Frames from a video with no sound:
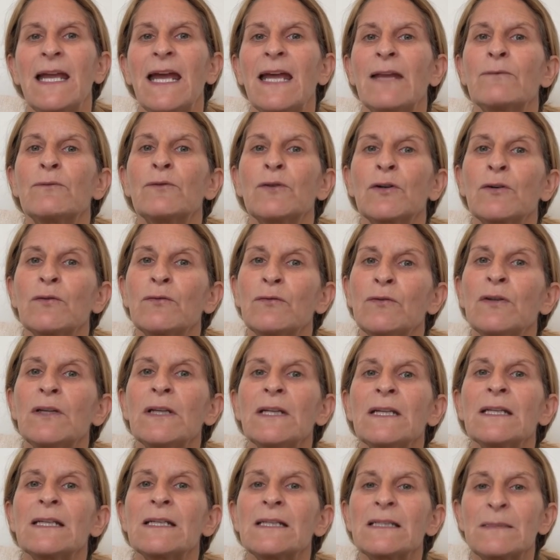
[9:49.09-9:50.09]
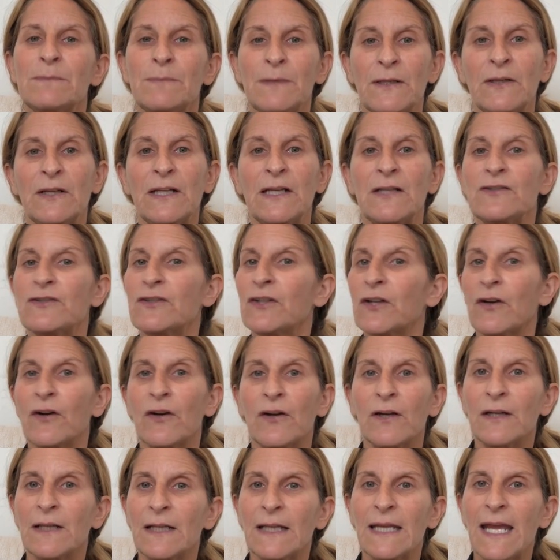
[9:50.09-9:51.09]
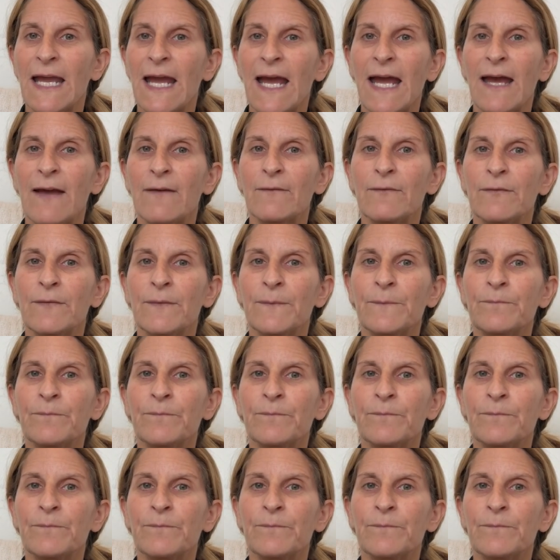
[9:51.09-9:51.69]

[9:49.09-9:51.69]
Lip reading: and recruiting experience you currently have.